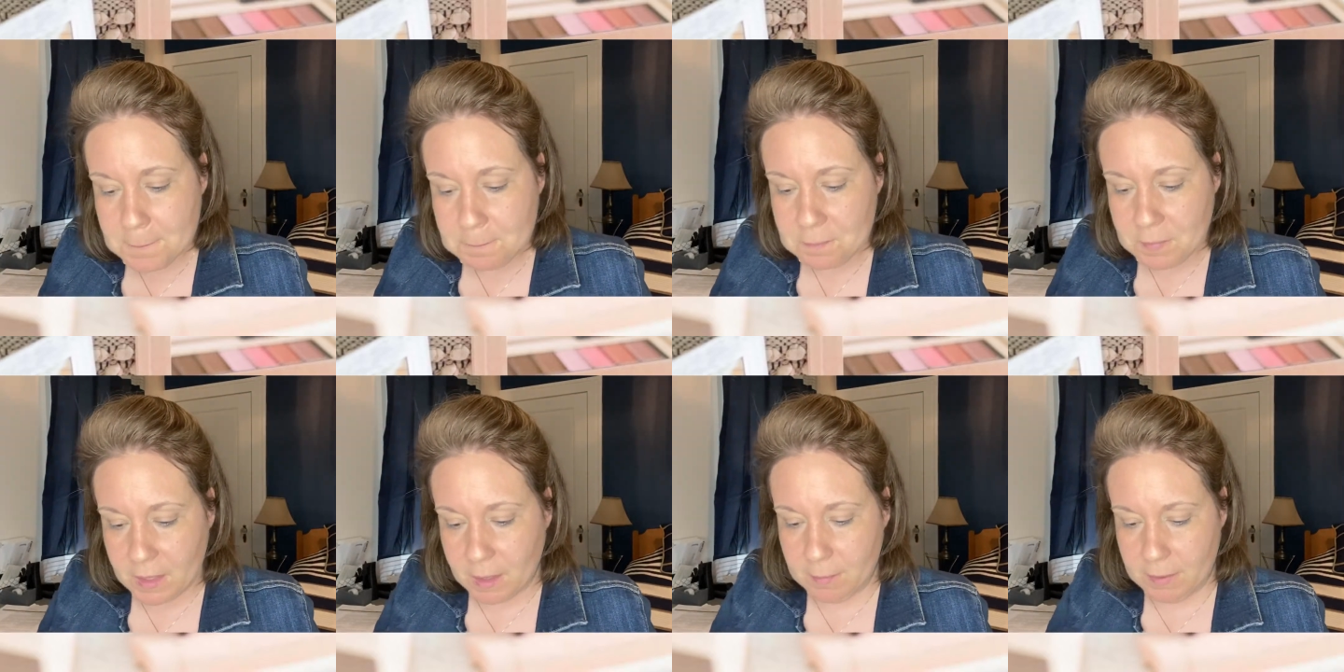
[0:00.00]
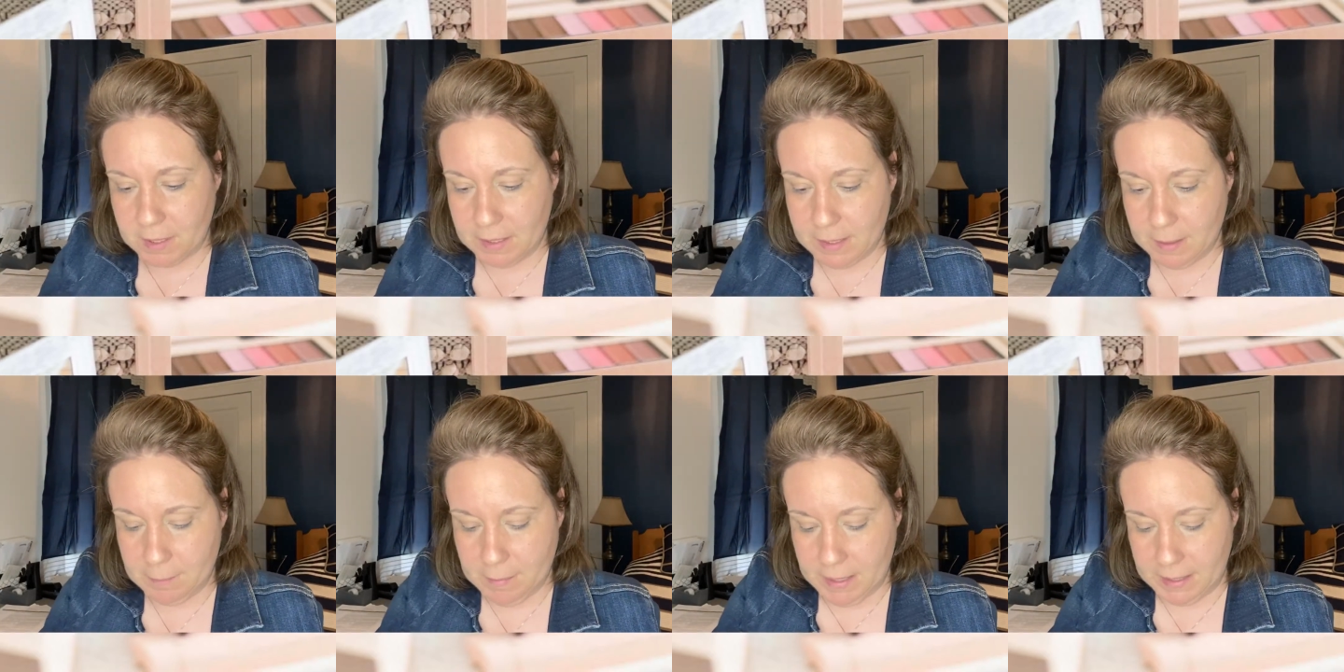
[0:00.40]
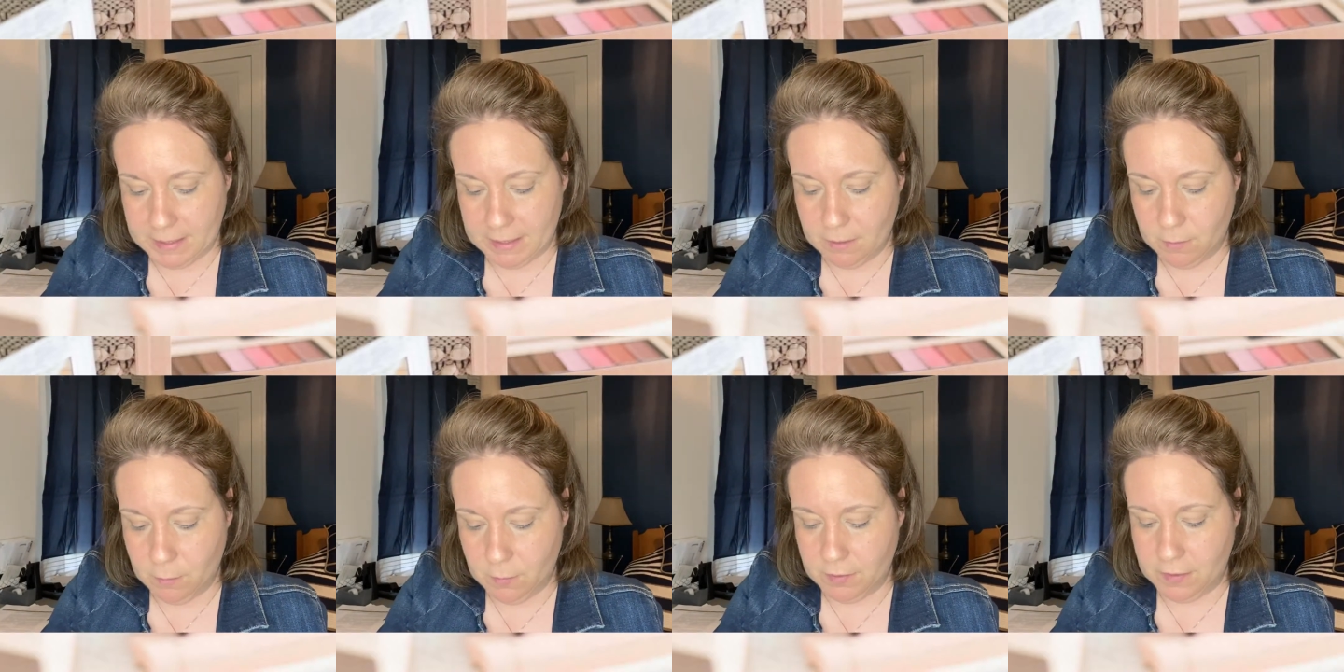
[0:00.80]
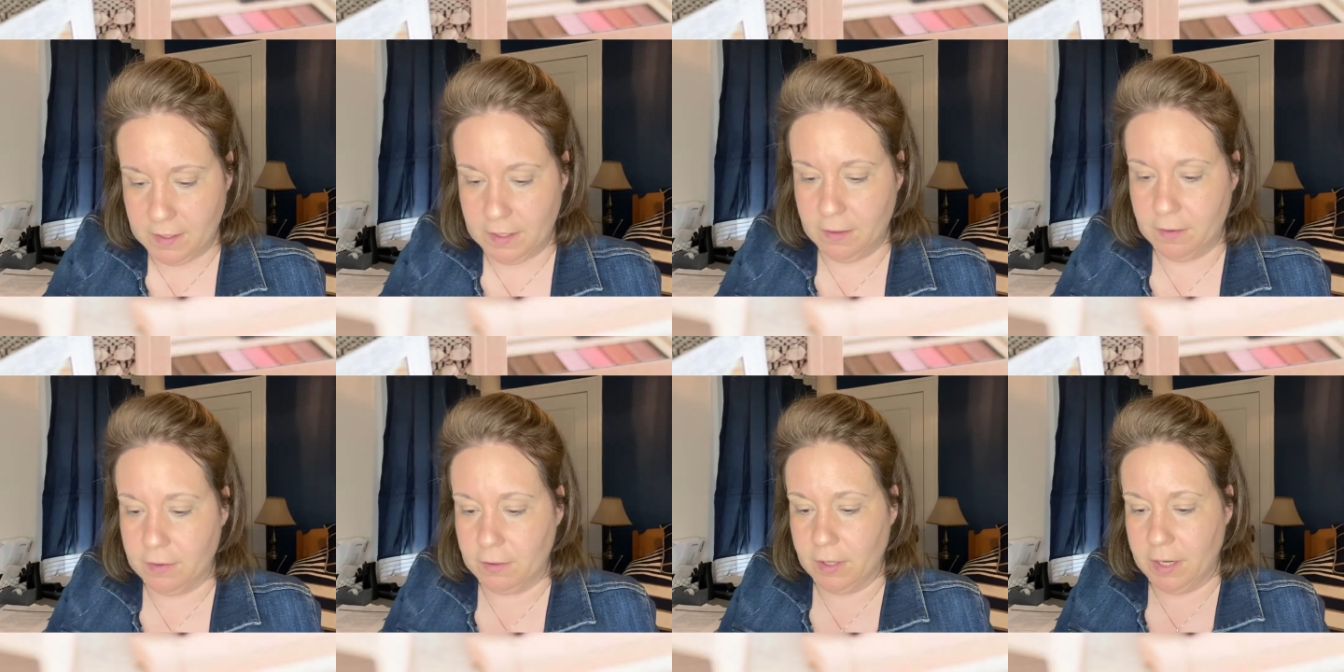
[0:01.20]
I'm going to come back in with the
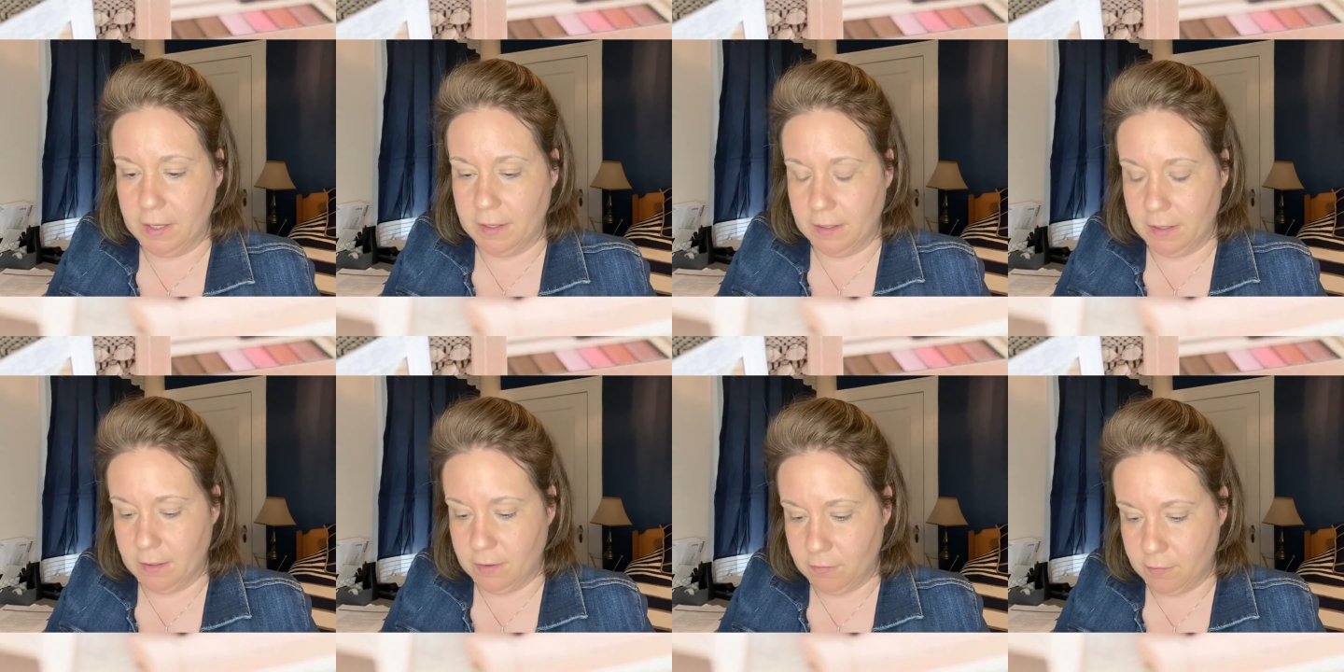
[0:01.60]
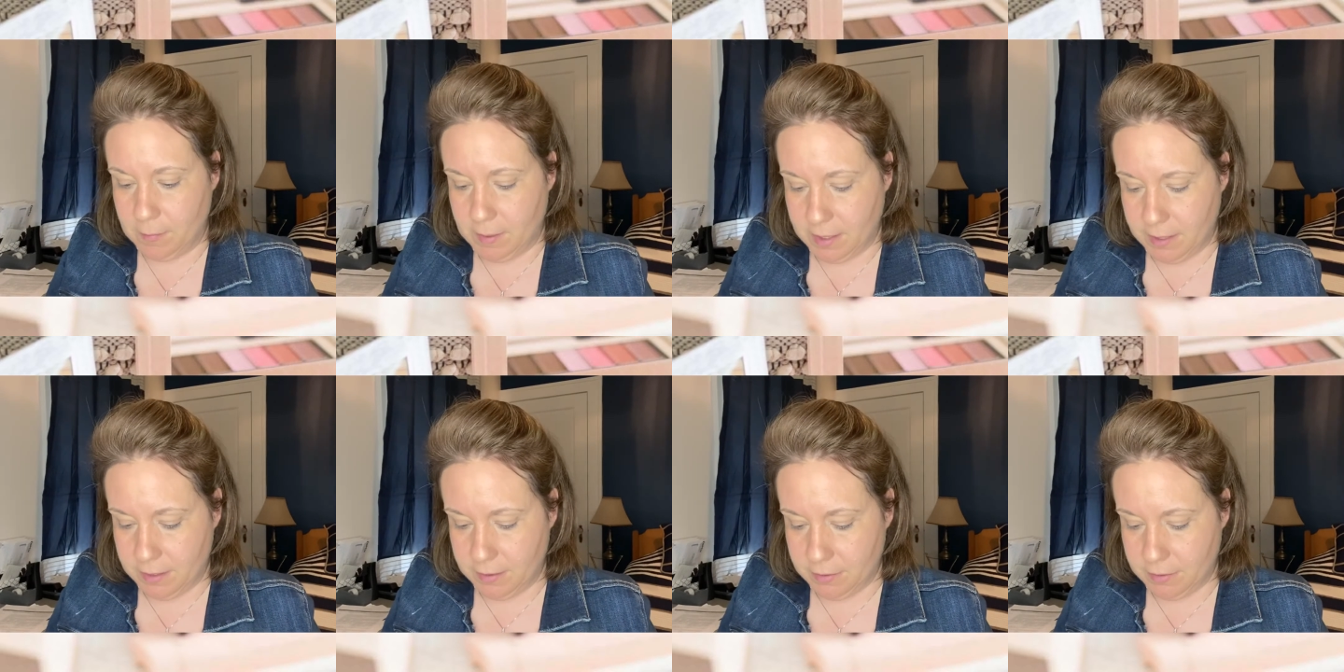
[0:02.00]
other end of my